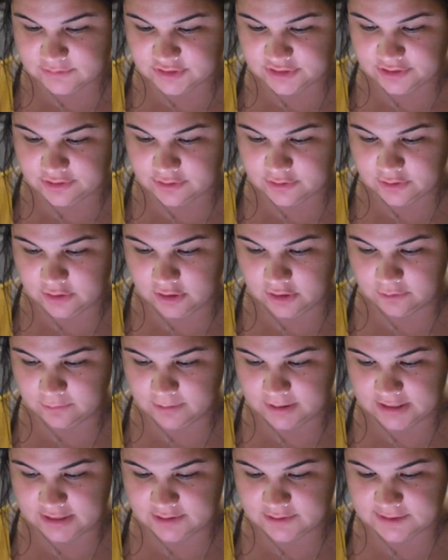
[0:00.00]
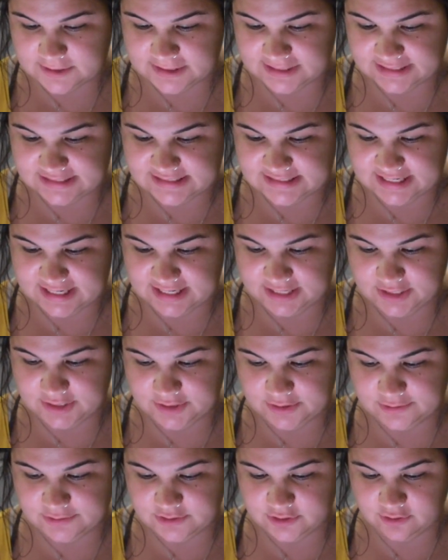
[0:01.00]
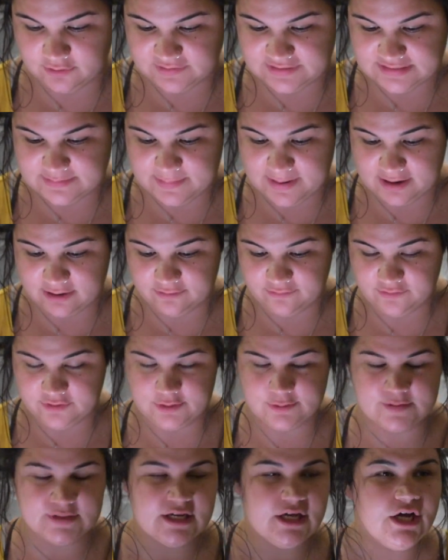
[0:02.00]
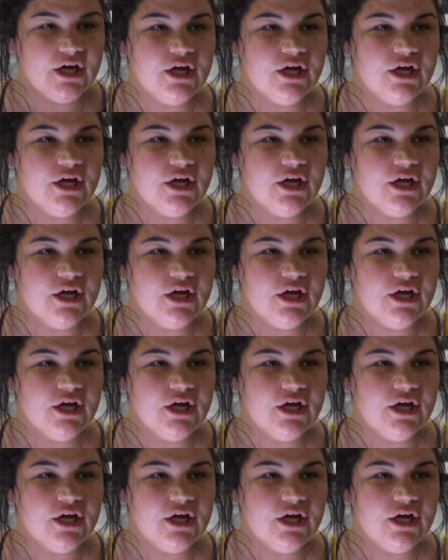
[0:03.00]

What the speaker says: to go to Colorado so I can take you to all these mountain views?